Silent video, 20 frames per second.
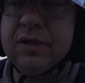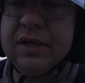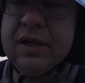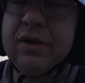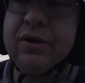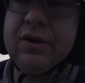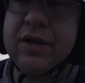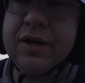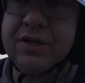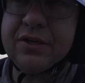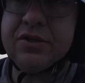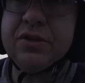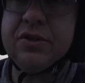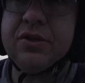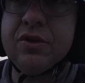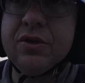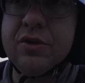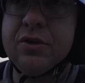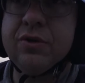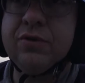International
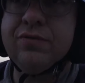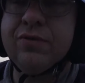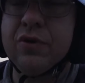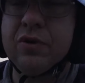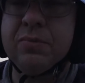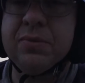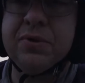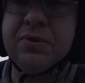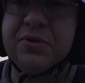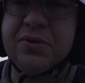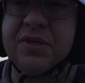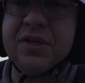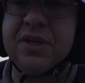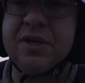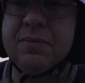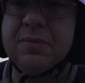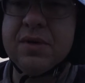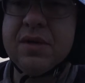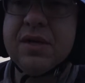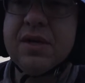UFO
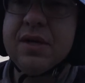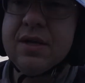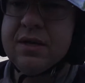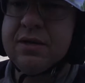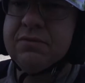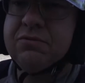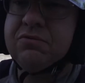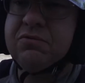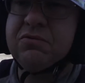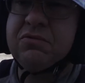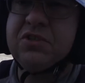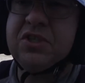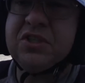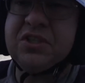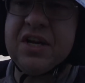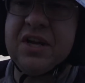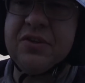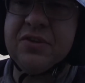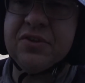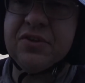Museum,
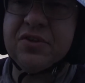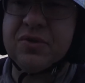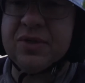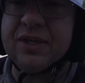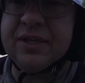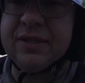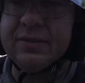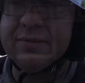just down the street.